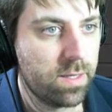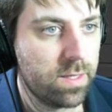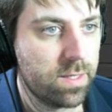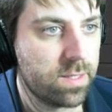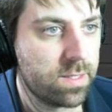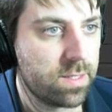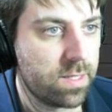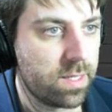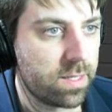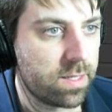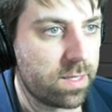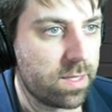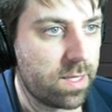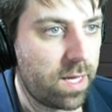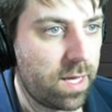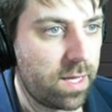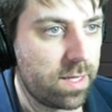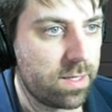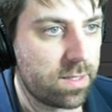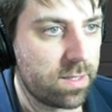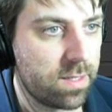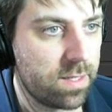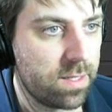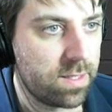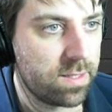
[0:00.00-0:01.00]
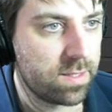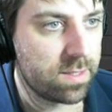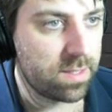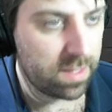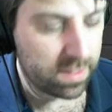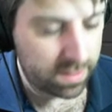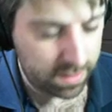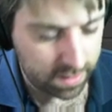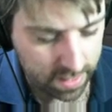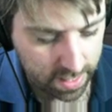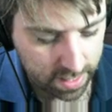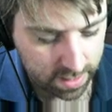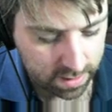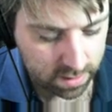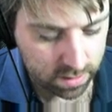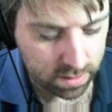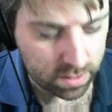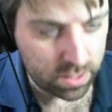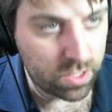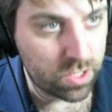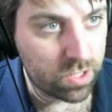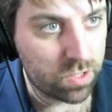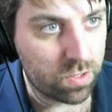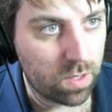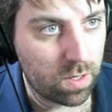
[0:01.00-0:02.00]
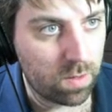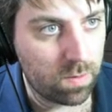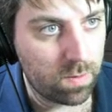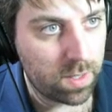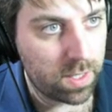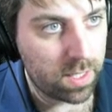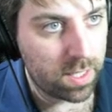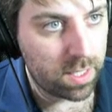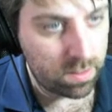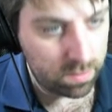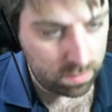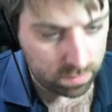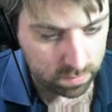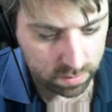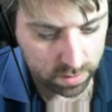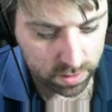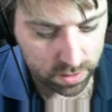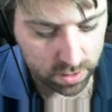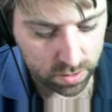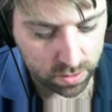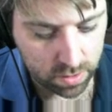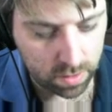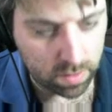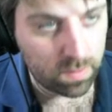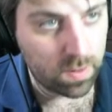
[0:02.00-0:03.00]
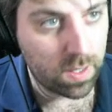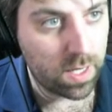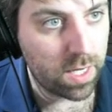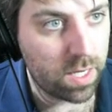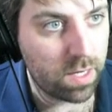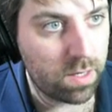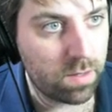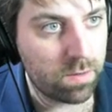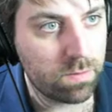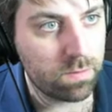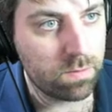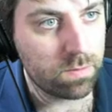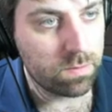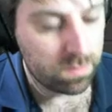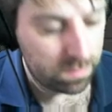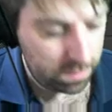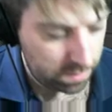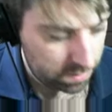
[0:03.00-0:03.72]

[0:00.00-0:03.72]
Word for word: Select that and select that. Control L, Control L.